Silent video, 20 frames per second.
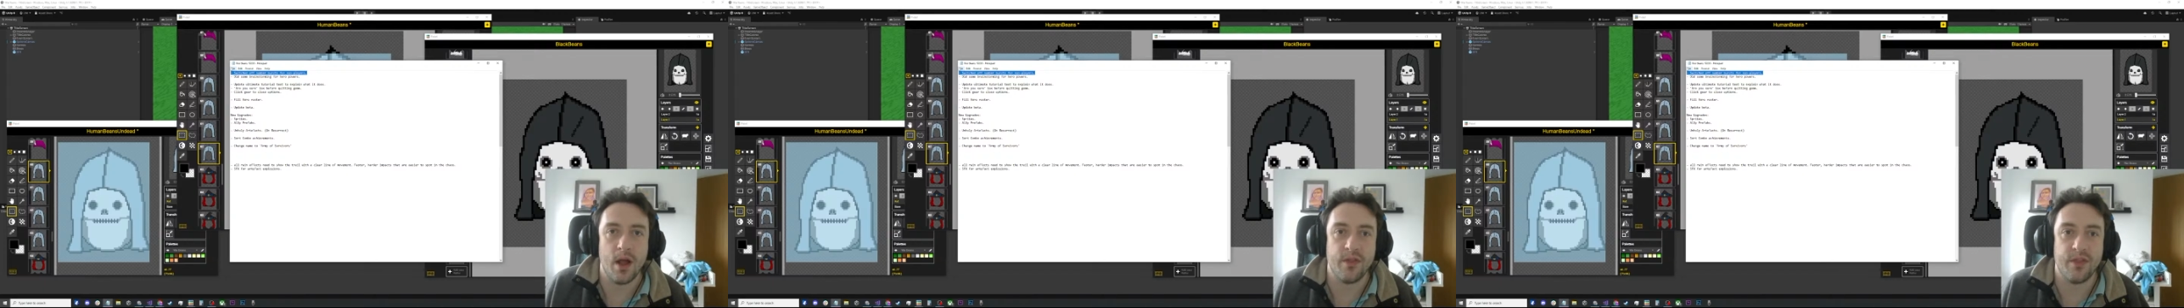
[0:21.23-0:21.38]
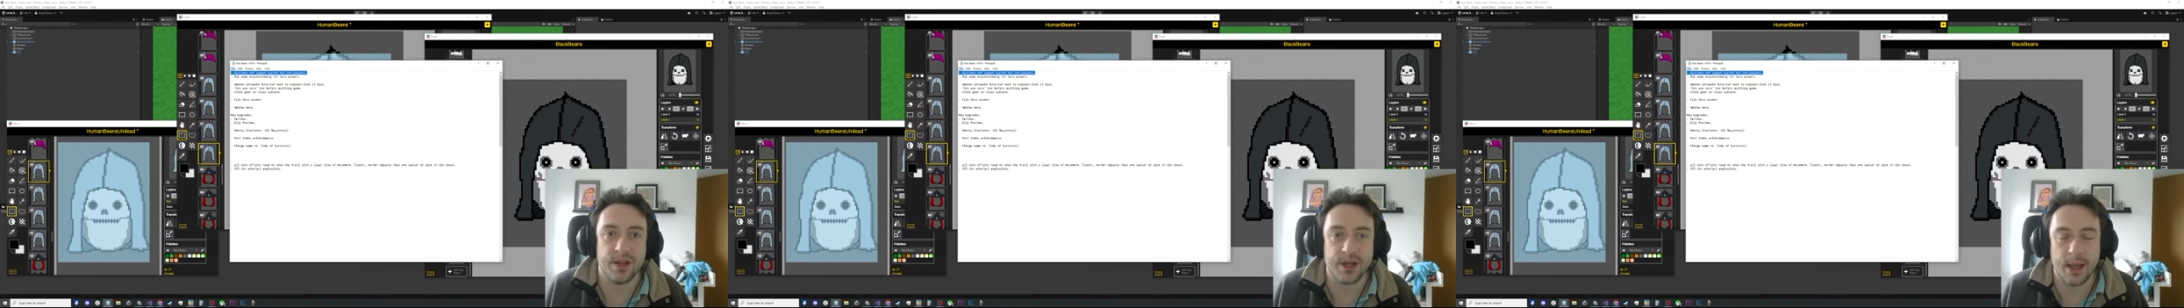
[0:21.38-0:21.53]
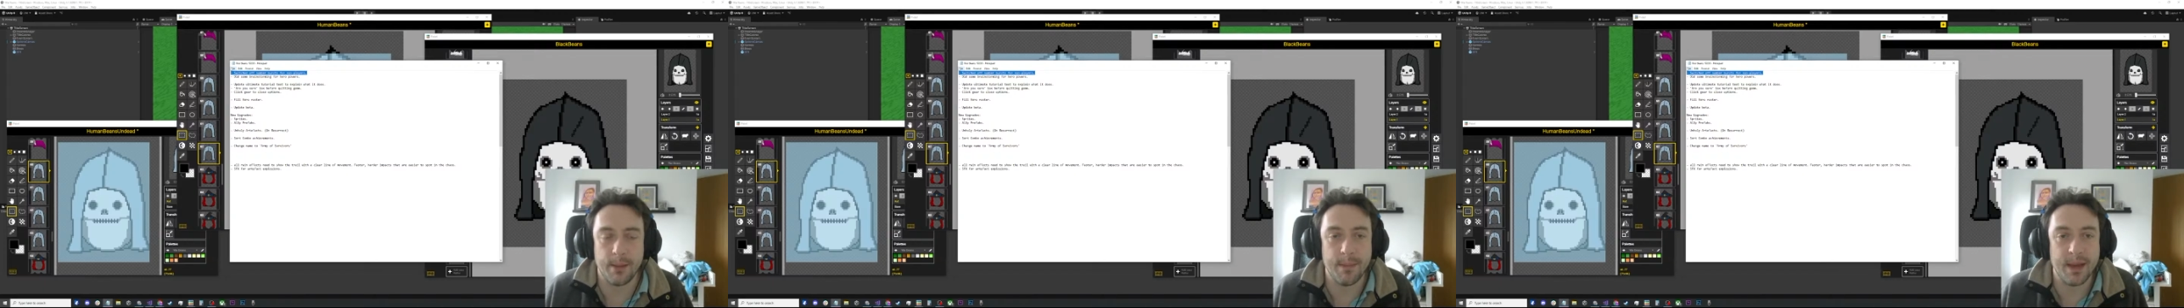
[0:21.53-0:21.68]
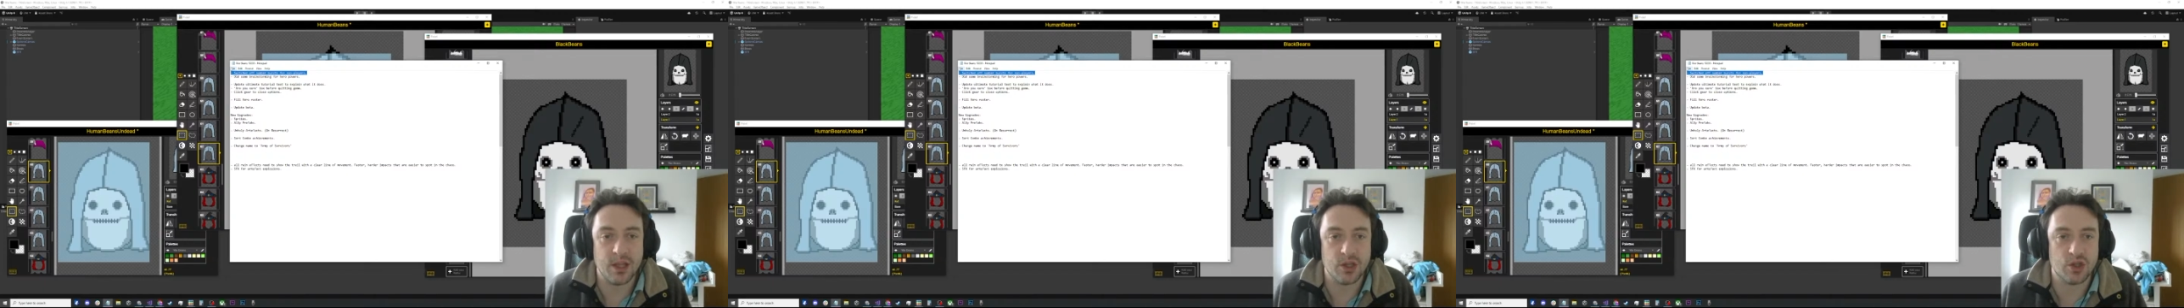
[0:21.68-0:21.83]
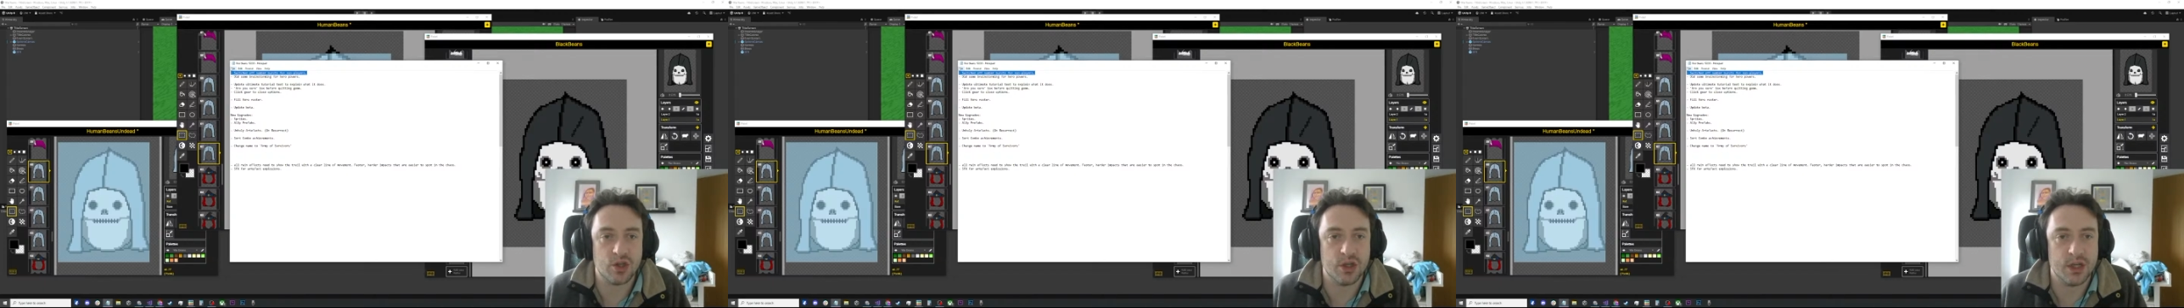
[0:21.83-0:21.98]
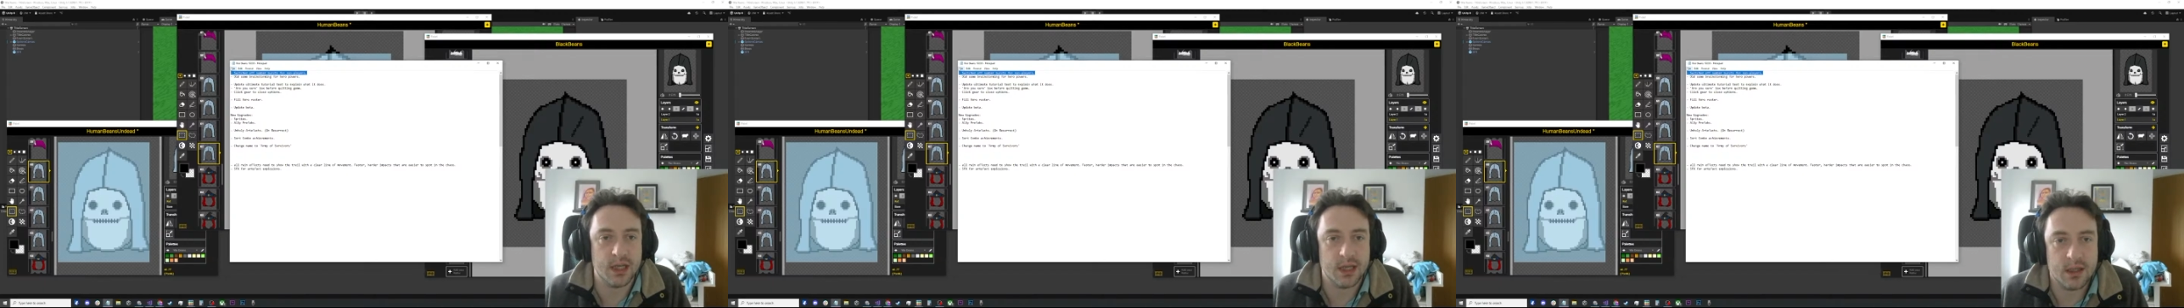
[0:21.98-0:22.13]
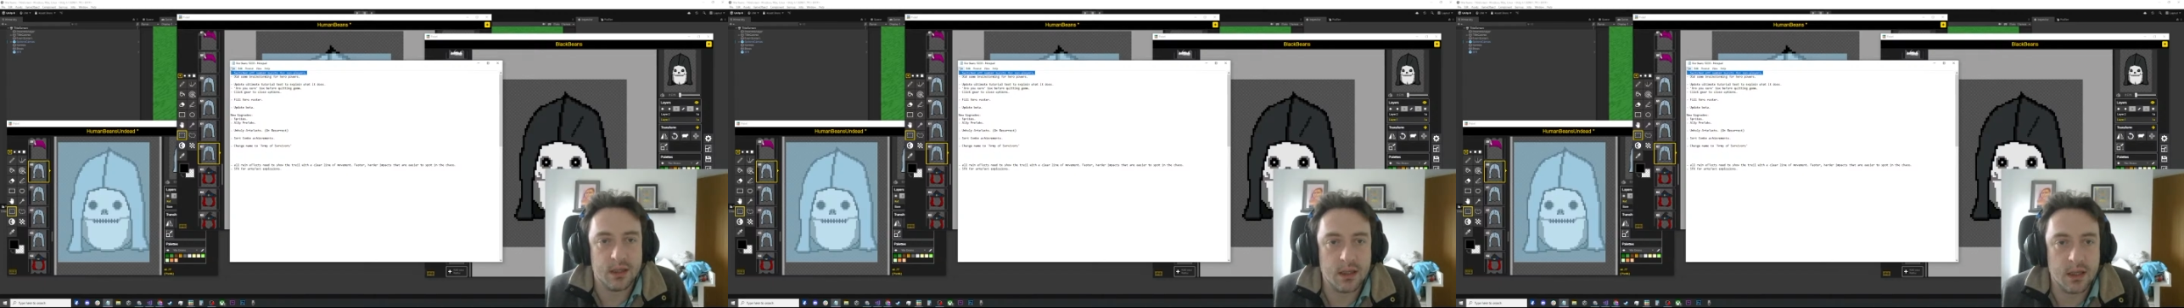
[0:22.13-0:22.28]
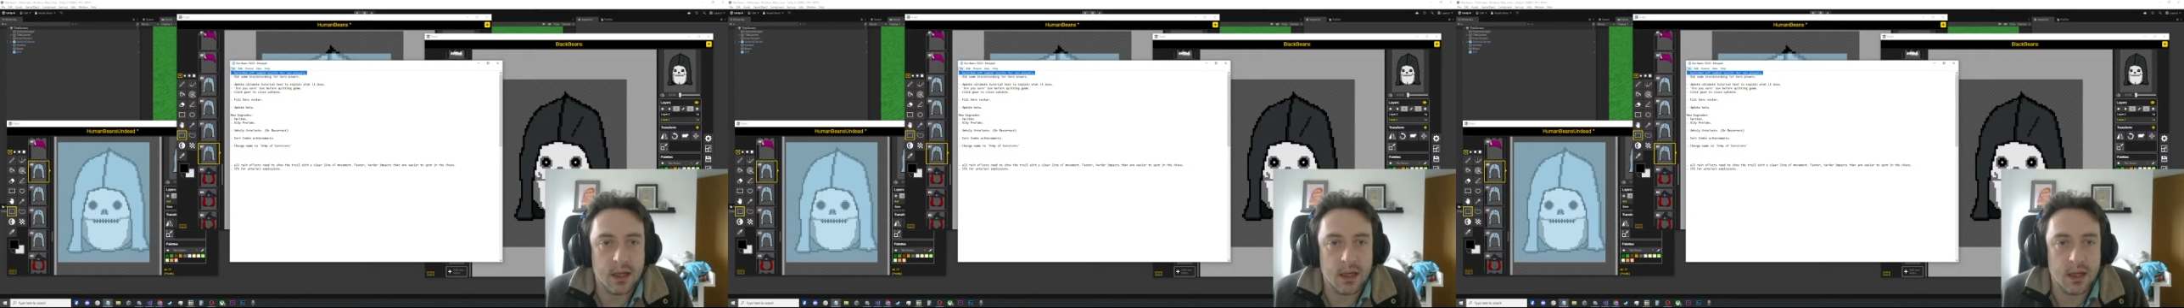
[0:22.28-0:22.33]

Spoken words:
that I mention it.